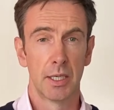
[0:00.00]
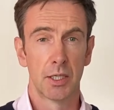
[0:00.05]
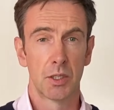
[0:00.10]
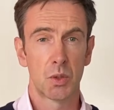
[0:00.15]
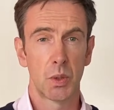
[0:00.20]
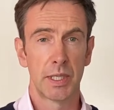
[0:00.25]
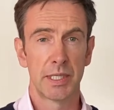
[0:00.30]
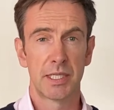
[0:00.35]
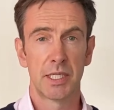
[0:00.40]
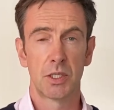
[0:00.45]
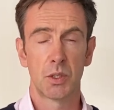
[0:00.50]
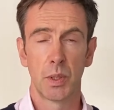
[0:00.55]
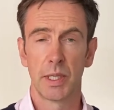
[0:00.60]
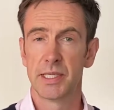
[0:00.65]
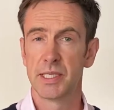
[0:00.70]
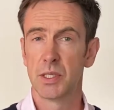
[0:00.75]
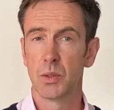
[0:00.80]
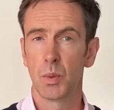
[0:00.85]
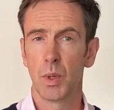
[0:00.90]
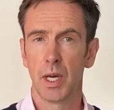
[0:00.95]

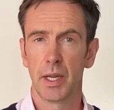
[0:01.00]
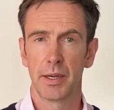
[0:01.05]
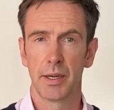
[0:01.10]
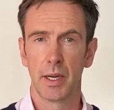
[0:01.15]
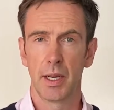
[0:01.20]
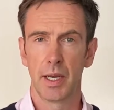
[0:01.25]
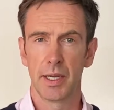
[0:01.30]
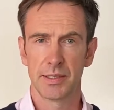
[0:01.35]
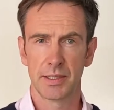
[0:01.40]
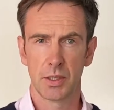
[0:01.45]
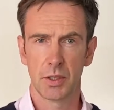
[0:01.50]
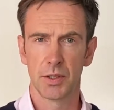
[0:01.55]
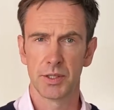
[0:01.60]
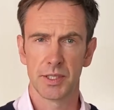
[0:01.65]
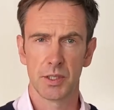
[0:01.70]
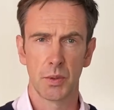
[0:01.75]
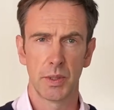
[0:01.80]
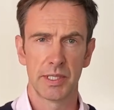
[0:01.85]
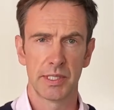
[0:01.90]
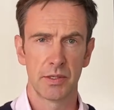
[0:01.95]
2021 as a
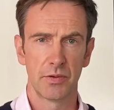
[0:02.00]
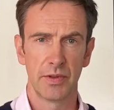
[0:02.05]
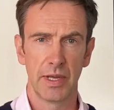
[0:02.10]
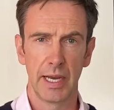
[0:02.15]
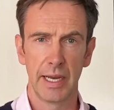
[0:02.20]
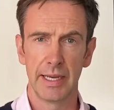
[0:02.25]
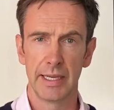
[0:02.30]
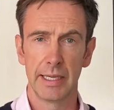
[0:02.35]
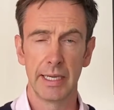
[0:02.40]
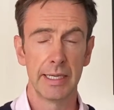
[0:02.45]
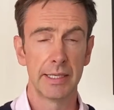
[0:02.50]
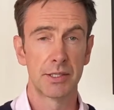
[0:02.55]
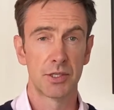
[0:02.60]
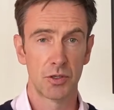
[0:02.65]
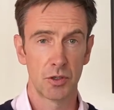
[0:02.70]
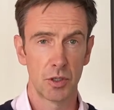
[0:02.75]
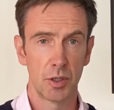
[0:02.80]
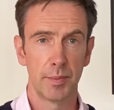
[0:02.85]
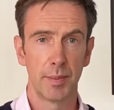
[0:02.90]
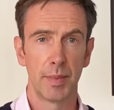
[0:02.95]
consequence of that in
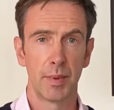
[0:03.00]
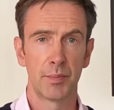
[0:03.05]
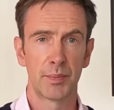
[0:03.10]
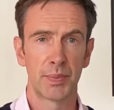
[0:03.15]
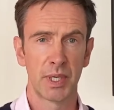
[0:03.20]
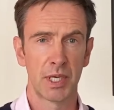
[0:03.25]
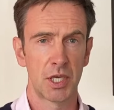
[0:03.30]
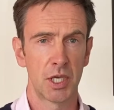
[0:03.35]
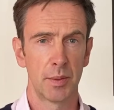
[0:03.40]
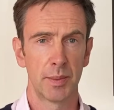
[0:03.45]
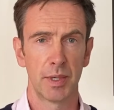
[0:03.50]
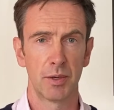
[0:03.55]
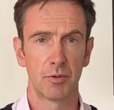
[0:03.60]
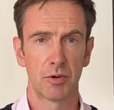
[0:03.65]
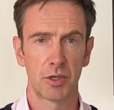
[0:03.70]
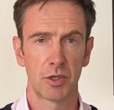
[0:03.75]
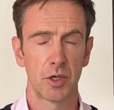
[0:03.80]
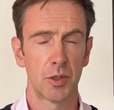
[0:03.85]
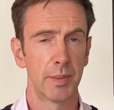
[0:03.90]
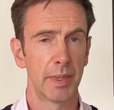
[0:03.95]
interim procurement
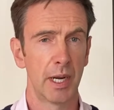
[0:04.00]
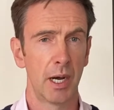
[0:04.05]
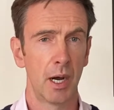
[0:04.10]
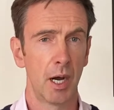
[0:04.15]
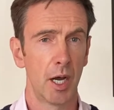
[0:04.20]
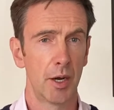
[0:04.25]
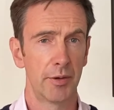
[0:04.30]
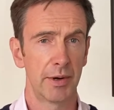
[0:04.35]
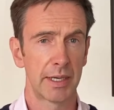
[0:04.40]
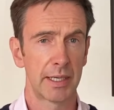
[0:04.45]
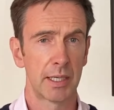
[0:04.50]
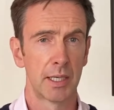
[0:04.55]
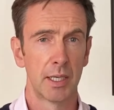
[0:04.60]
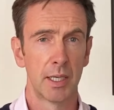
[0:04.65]
recruitment hiring.